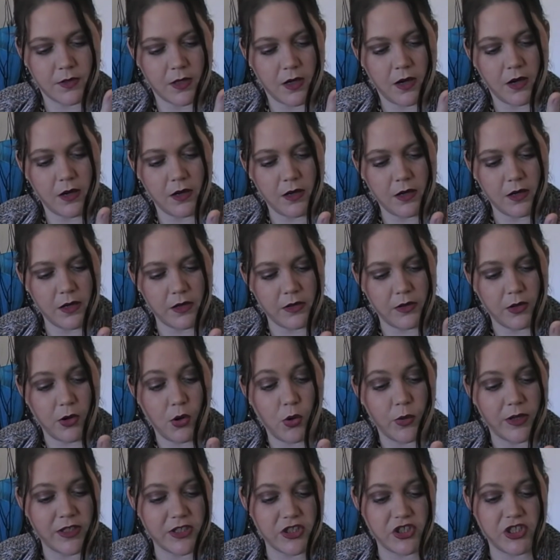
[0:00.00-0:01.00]
Oh,
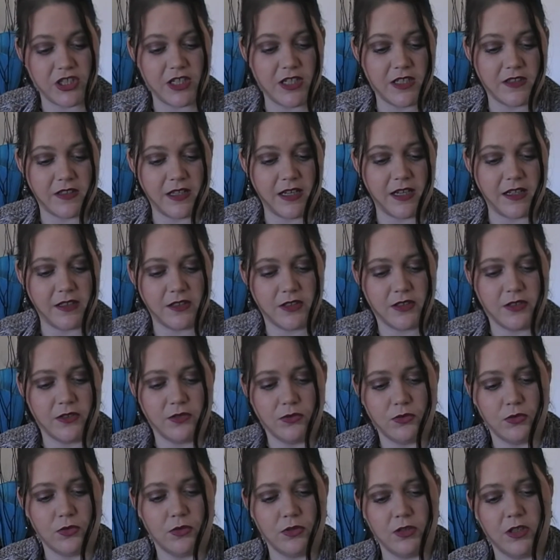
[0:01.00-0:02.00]
it shears out too.
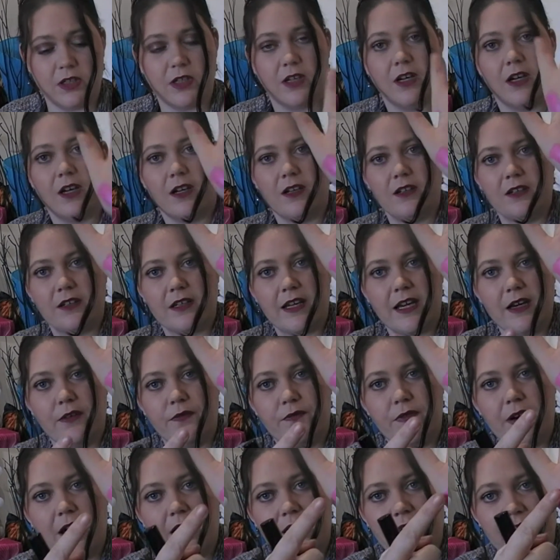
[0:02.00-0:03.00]
Oh, look how
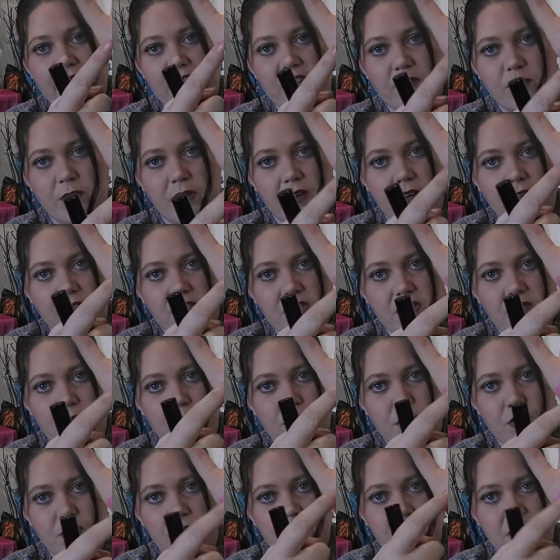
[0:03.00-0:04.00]
far that spread. I just
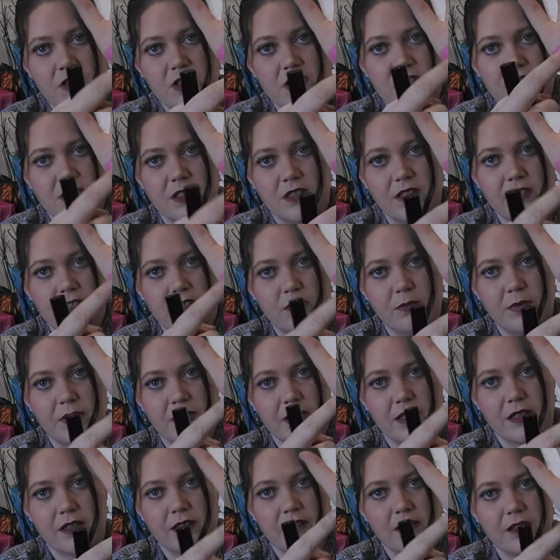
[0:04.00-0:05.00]
moved it just a little
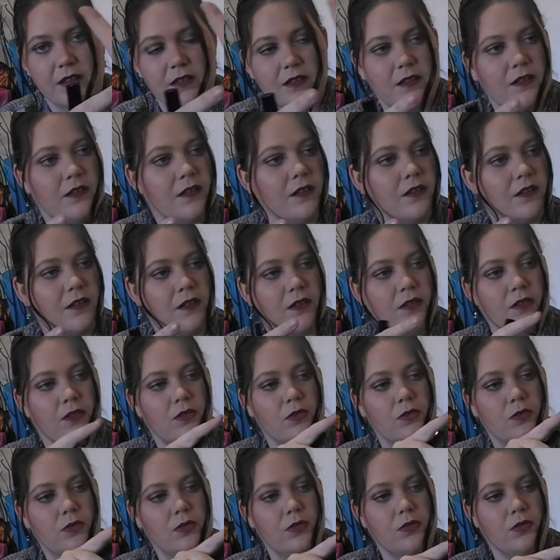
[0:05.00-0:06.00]
bit.
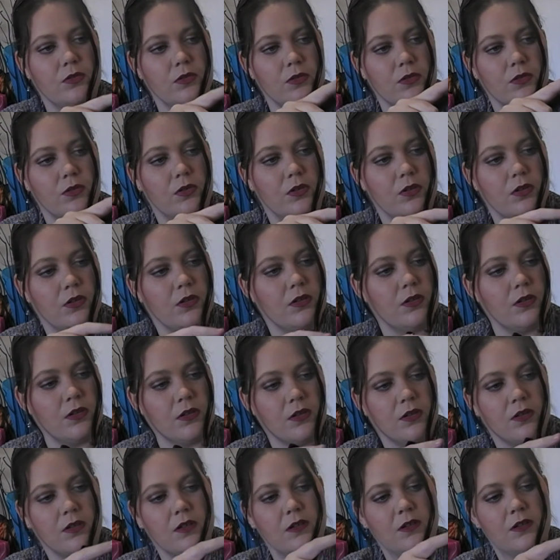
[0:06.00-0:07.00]
Oh.
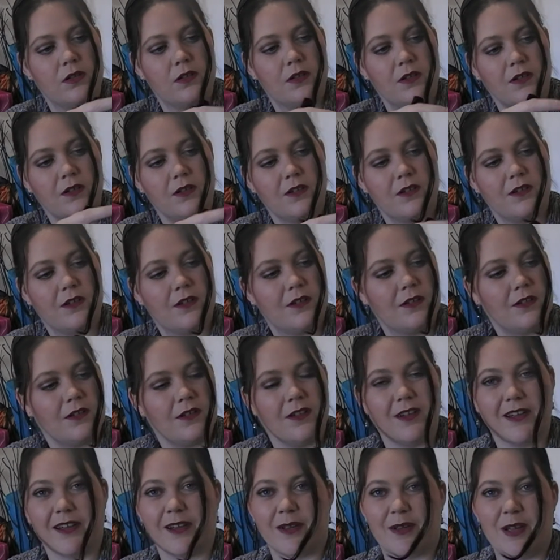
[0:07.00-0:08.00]

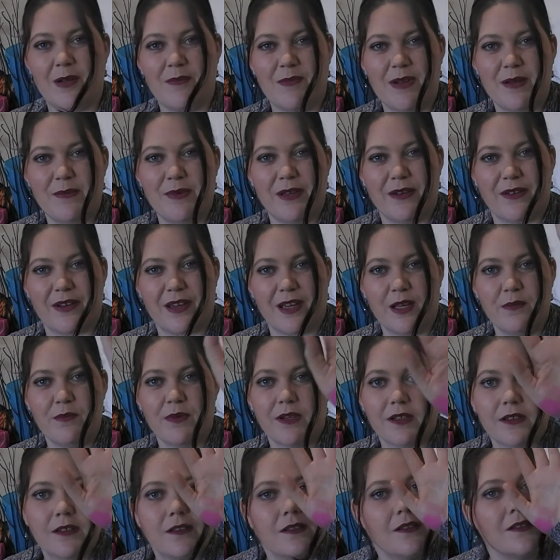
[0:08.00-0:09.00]
Yeah, maybe I'll keep
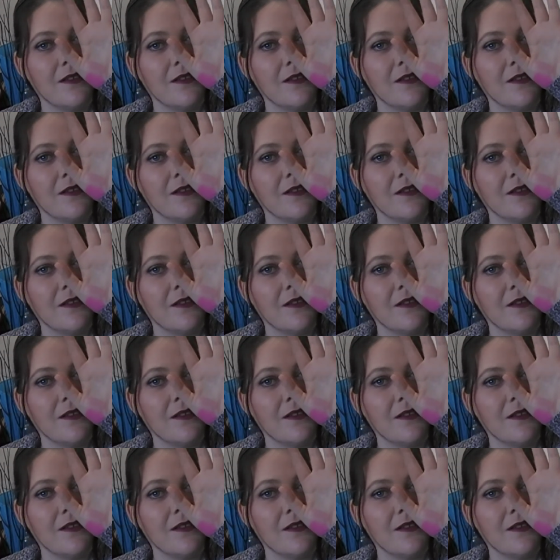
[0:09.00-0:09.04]
it.